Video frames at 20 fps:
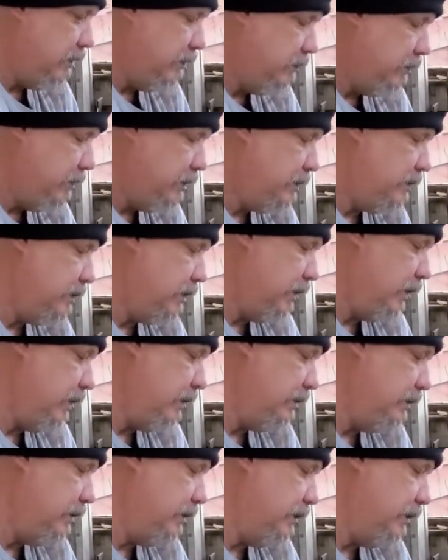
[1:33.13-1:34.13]
which
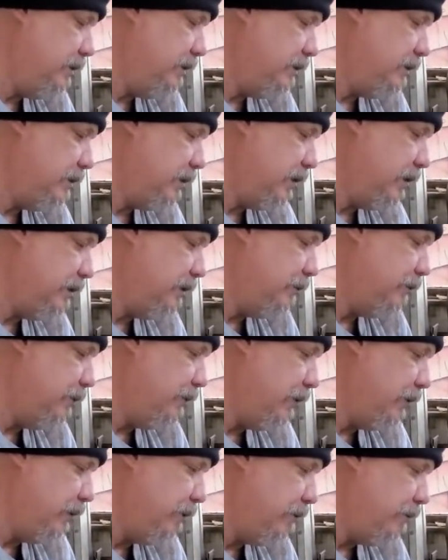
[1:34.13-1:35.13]
actually it's
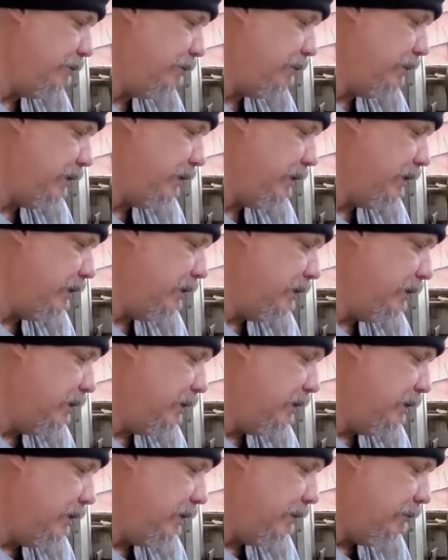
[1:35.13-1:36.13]
really pretty.
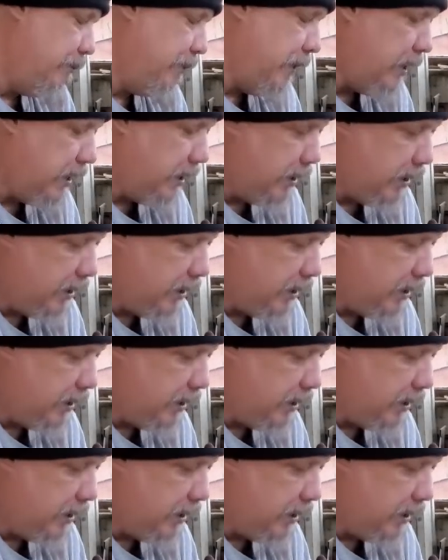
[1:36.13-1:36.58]
But,